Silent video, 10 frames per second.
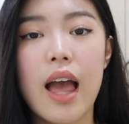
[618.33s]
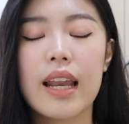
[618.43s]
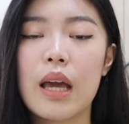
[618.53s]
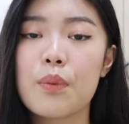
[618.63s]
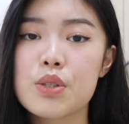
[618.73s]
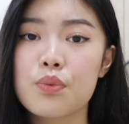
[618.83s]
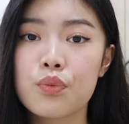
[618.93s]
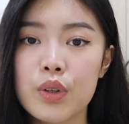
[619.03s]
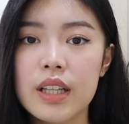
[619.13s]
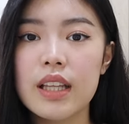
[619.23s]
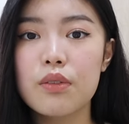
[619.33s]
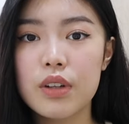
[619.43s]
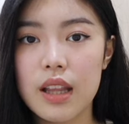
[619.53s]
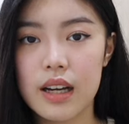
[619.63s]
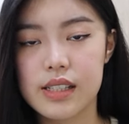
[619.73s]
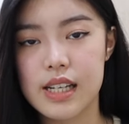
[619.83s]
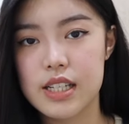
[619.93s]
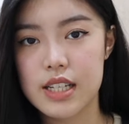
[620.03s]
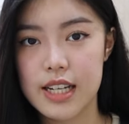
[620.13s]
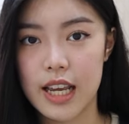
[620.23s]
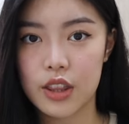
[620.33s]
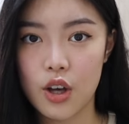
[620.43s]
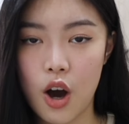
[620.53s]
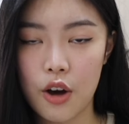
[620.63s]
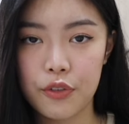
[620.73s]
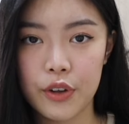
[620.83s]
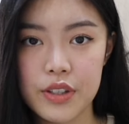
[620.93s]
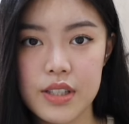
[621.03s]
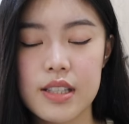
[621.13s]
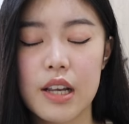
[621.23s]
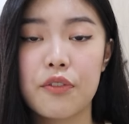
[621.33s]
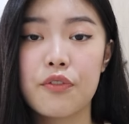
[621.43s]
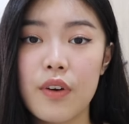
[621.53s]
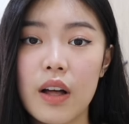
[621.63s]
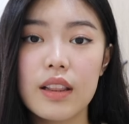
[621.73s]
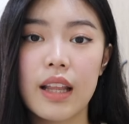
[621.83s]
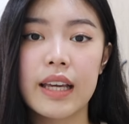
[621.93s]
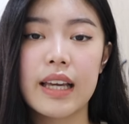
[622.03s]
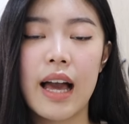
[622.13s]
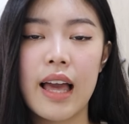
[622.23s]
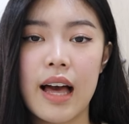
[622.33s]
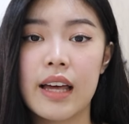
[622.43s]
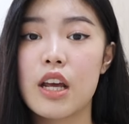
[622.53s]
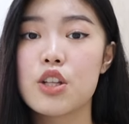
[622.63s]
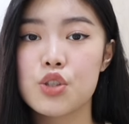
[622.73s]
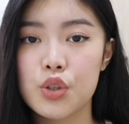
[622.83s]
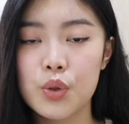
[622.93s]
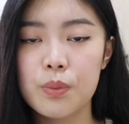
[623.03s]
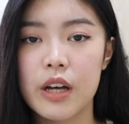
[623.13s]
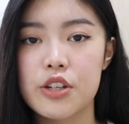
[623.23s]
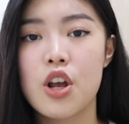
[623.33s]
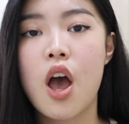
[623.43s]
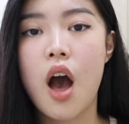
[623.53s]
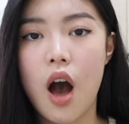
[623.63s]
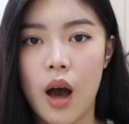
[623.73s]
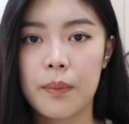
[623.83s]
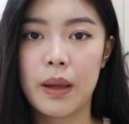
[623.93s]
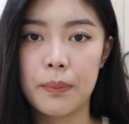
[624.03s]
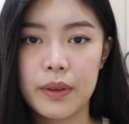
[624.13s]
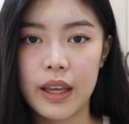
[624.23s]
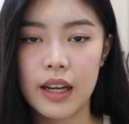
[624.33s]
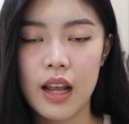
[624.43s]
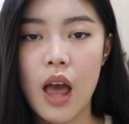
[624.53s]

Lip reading: and I was really reluctant to take the offer since I felt like I had too much on my plate.